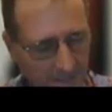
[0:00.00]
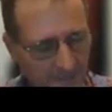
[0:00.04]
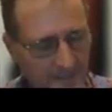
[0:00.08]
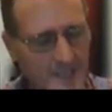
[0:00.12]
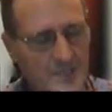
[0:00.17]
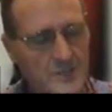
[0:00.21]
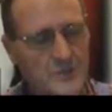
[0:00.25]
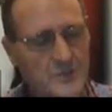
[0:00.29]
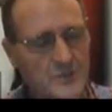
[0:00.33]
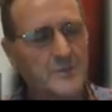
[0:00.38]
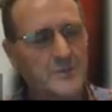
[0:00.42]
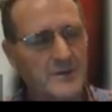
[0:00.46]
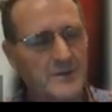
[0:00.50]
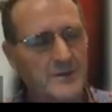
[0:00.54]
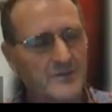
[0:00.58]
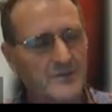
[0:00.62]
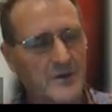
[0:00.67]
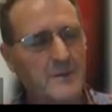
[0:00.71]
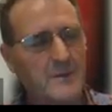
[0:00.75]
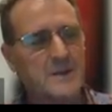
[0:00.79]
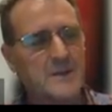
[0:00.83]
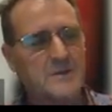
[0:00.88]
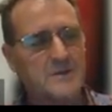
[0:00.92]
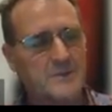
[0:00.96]
decided
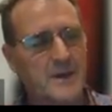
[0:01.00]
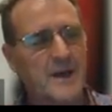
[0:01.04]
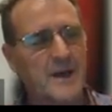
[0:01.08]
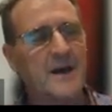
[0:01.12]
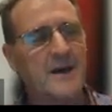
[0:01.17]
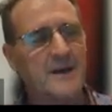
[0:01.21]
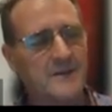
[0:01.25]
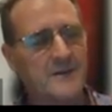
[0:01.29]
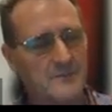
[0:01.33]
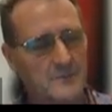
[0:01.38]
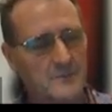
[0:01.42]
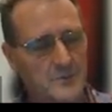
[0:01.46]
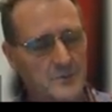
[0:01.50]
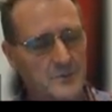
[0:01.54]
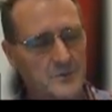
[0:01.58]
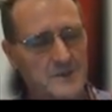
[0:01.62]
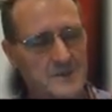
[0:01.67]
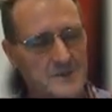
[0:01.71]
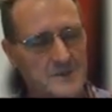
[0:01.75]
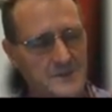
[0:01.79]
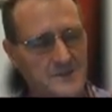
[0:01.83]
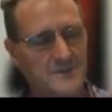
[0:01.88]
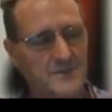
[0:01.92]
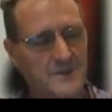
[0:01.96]
that should be very much a
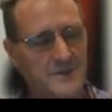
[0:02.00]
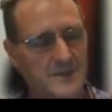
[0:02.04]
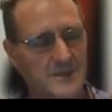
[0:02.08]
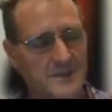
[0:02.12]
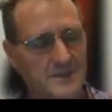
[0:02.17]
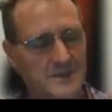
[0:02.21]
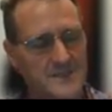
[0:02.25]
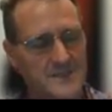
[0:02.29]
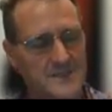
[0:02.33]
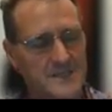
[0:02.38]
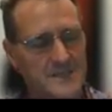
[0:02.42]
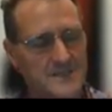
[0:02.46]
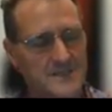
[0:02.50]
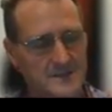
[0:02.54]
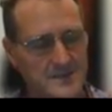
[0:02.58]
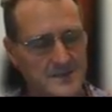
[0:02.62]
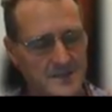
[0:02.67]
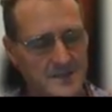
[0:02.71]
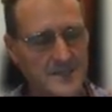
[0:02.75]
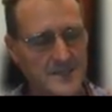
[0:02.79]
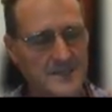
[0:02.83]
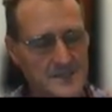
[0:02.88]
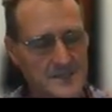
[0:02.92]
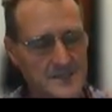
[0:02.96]
part of Buddhism,
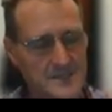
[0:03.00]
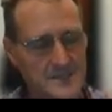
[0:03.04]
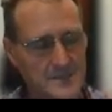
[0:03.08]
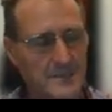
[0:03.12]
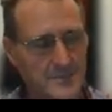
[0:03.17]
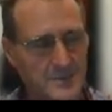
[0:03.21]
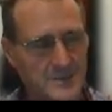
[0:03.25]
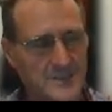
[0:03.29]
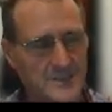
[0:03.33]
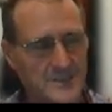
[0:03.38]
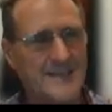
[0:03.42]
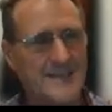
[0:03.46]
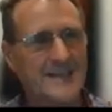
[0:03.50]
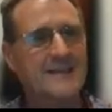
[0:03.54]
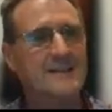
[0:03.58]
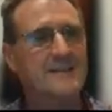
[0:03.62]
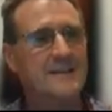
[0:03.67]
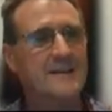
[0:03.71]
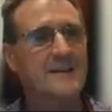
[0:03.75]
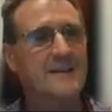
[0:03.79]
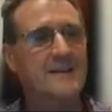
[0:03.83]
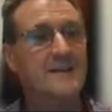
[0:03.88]
because he's about